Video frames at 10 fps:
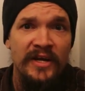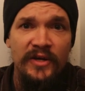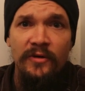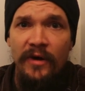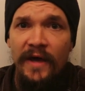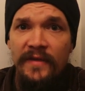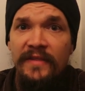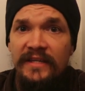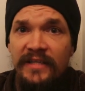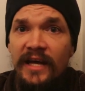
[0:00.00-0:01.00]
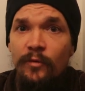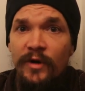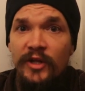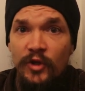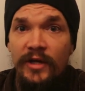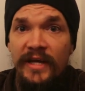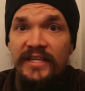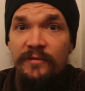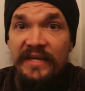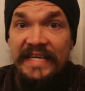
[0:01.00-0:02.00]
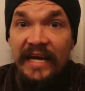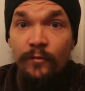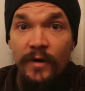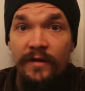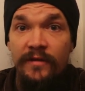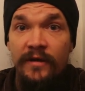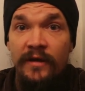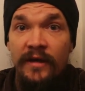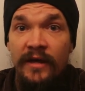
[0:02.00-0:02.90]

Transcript: No, I think that's kind of what he looked like to begin with.